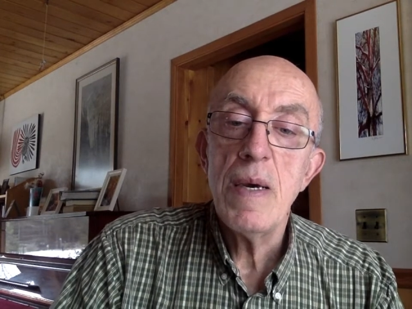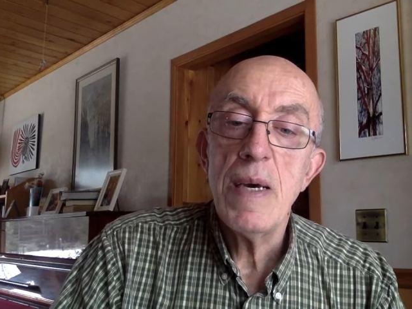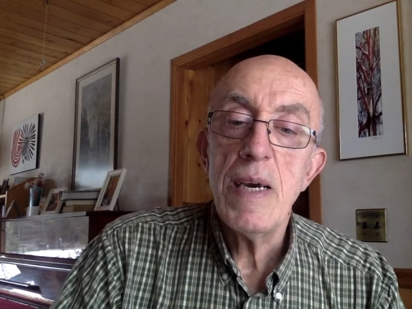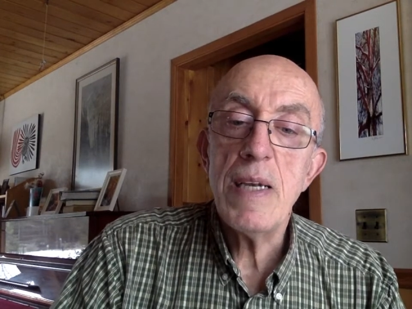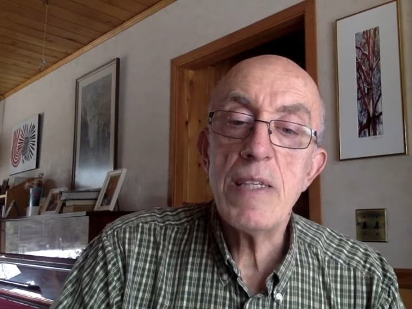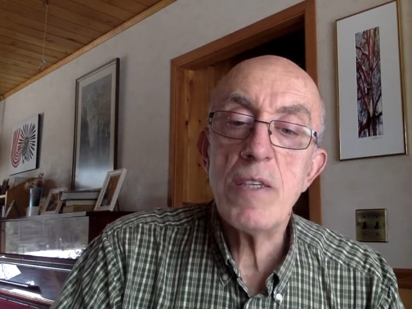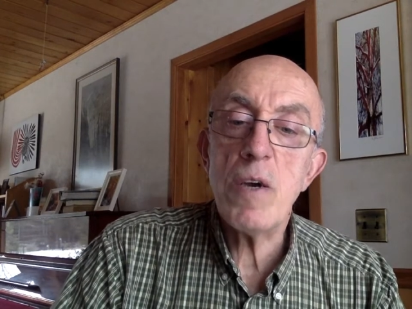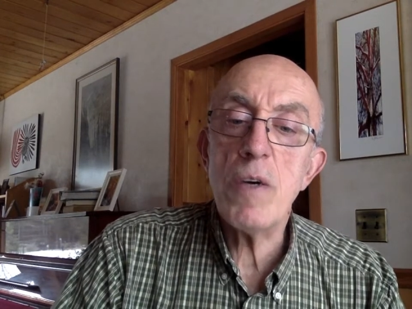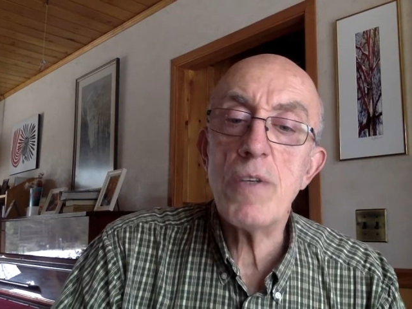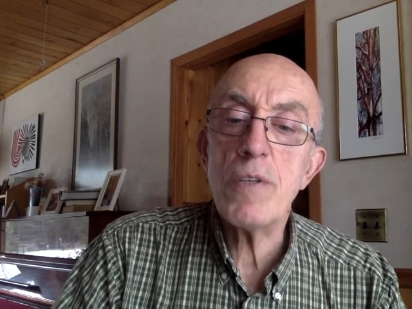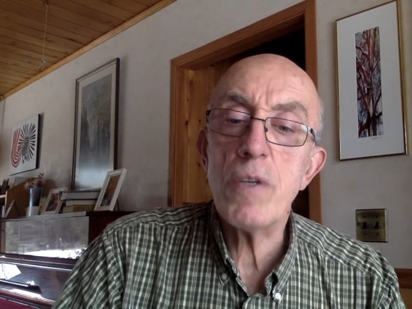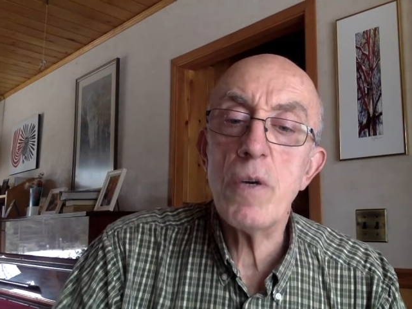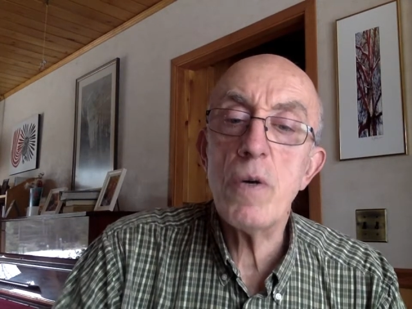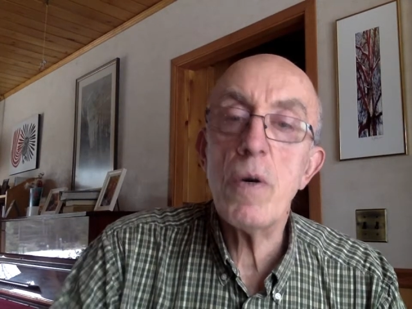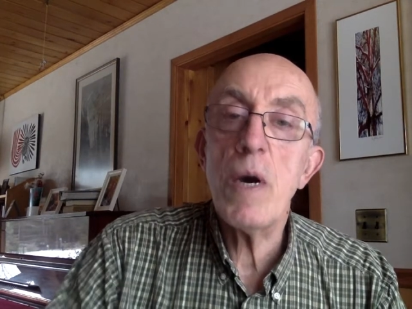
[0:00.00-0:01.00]
It is
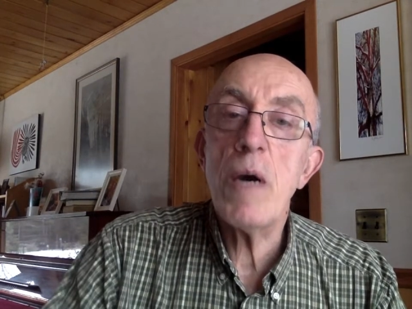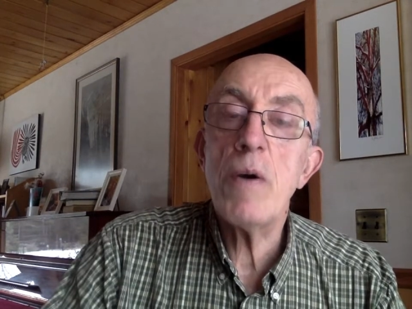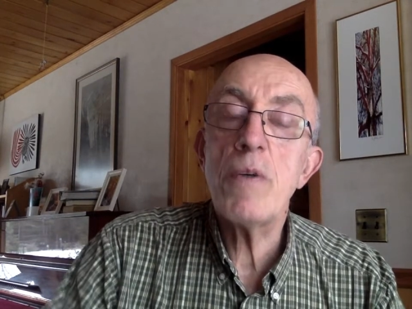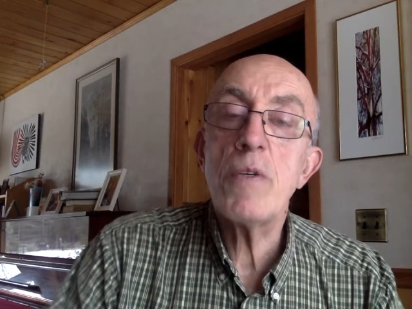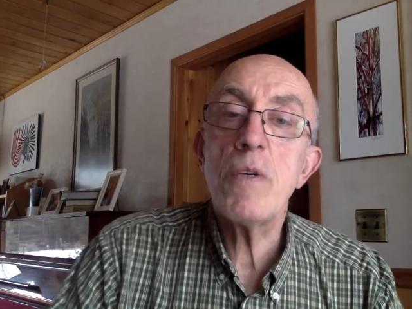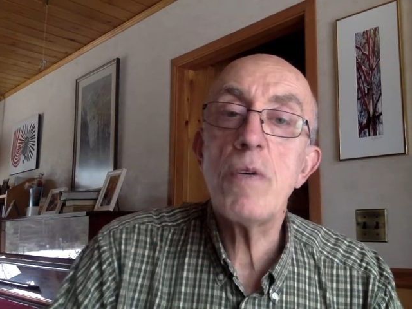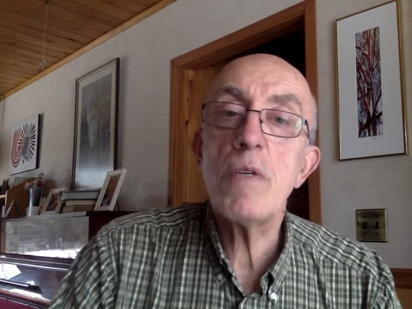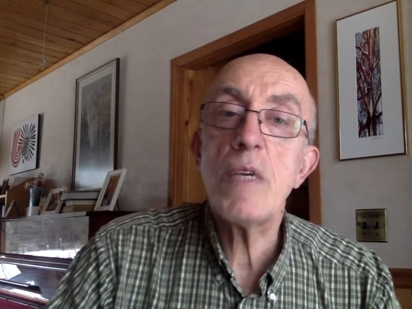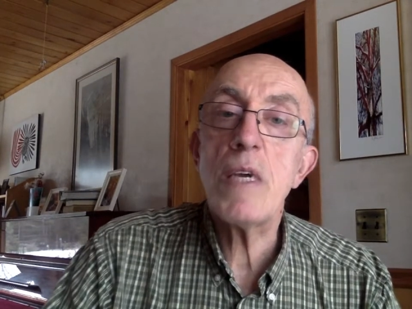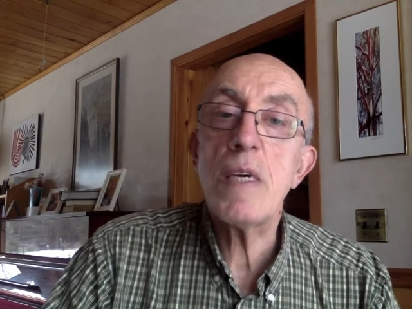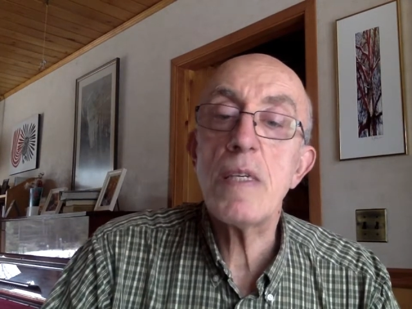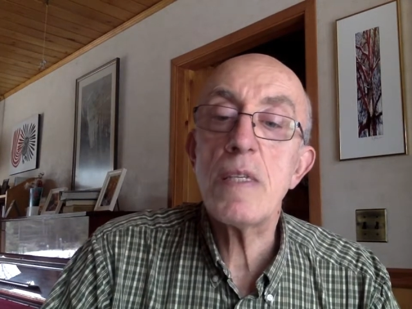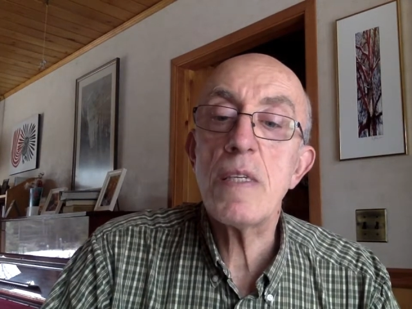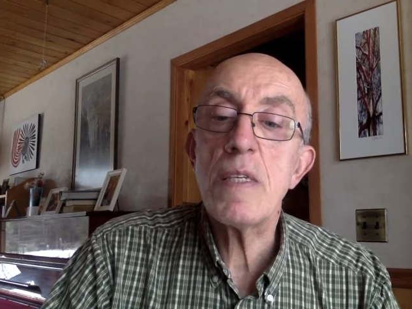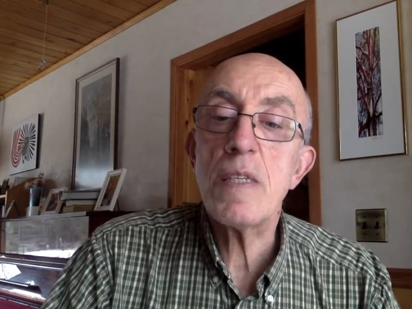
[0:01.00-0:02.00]
also our duty
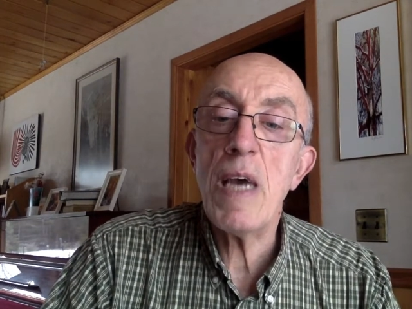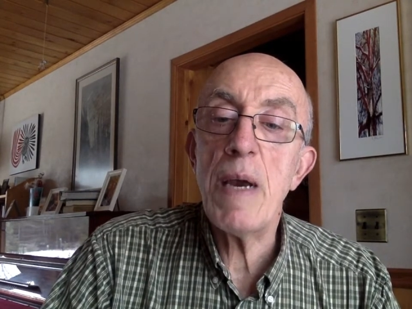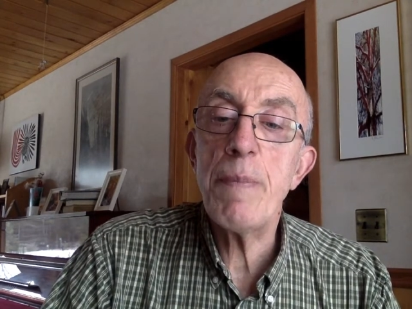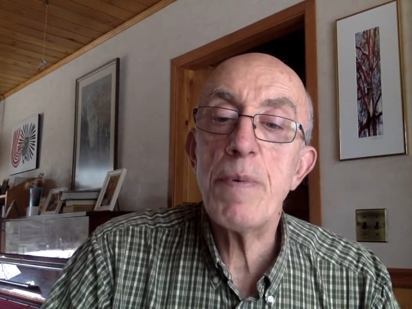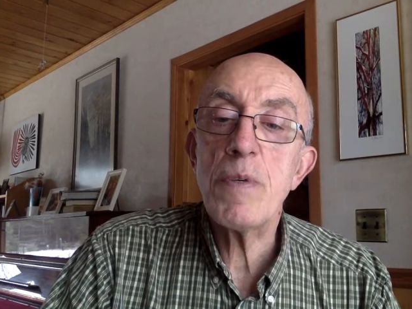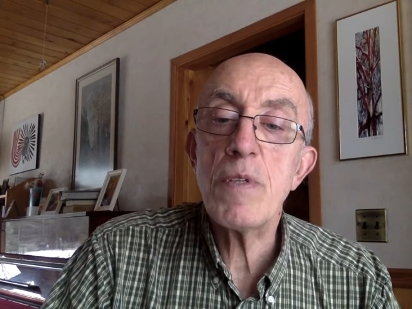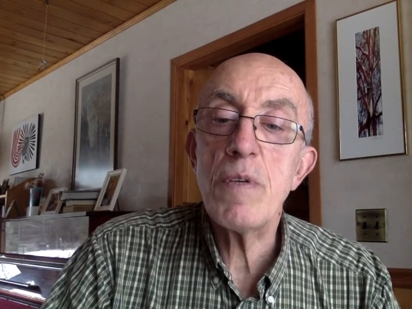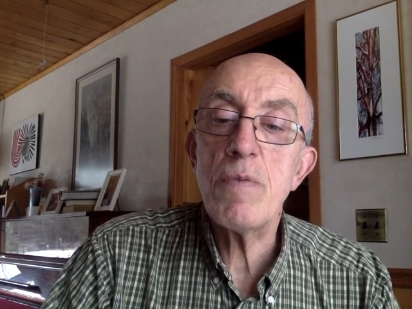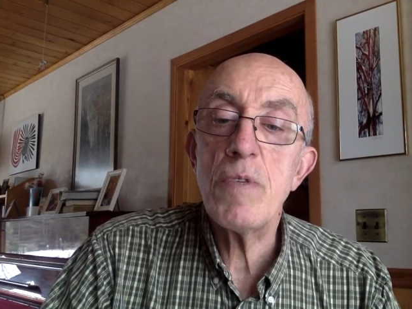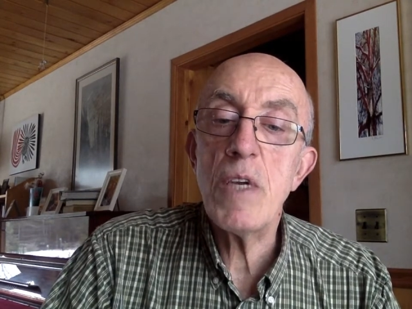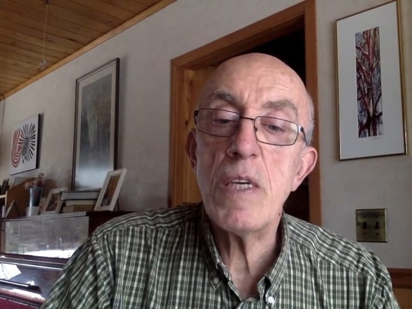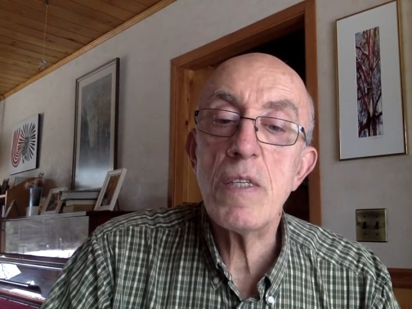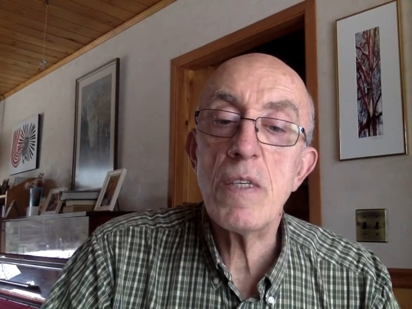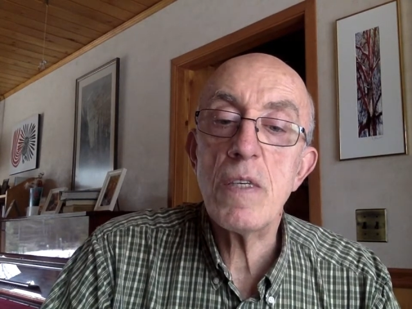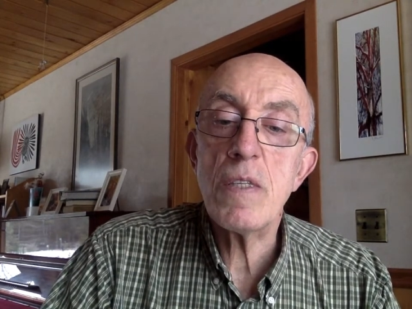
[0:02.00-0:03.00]
as disciples of
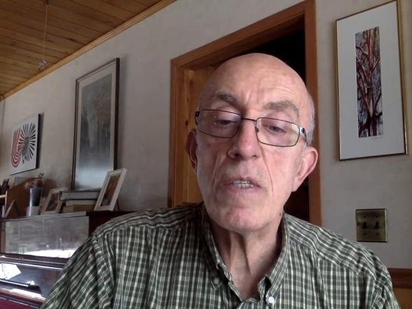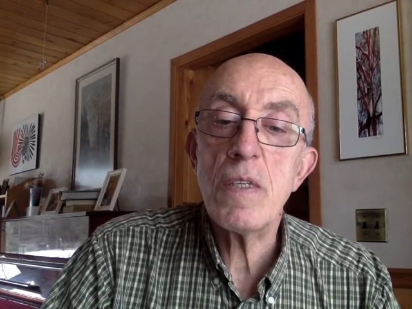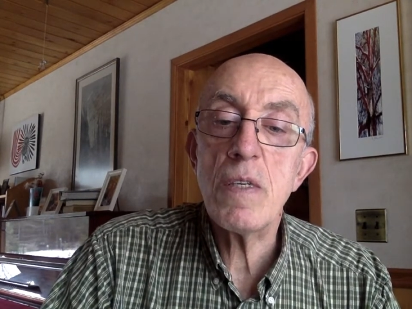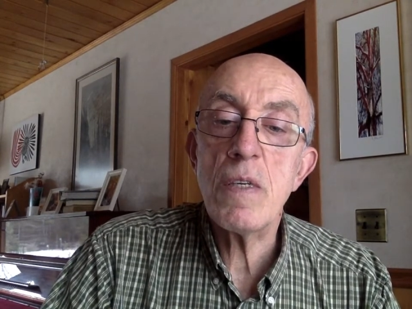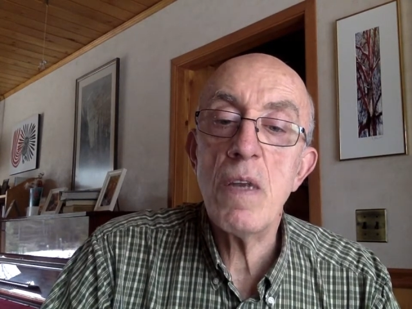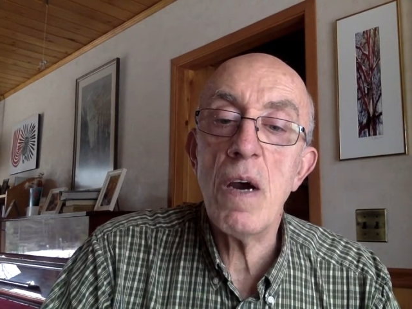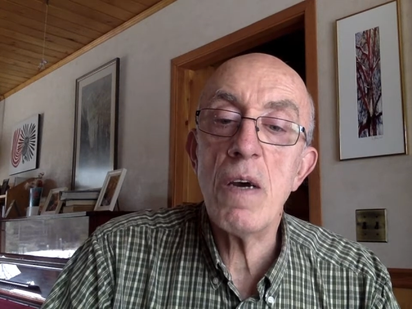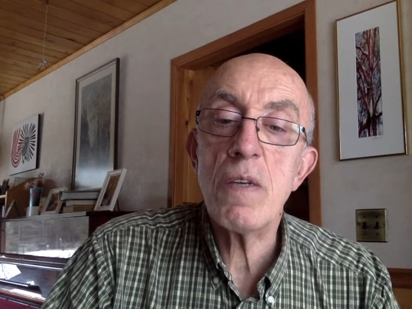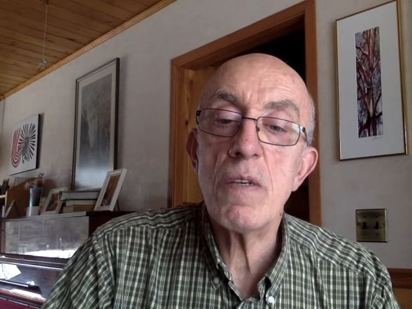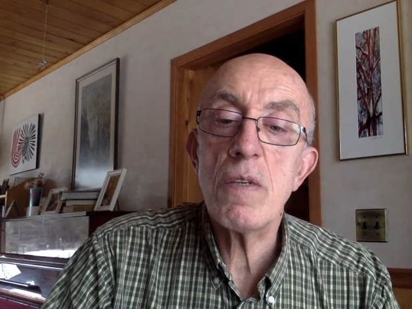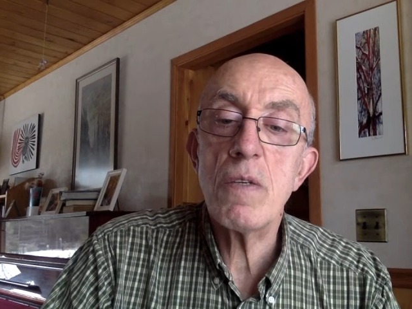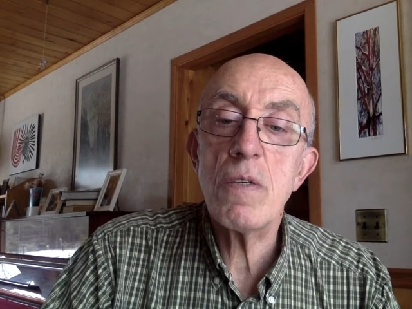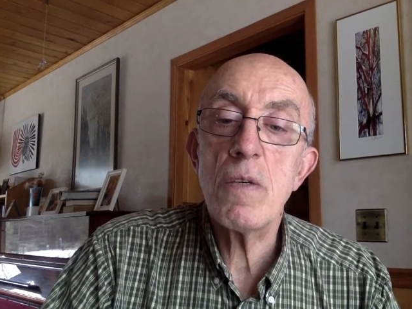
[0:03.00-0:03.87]
Jesus not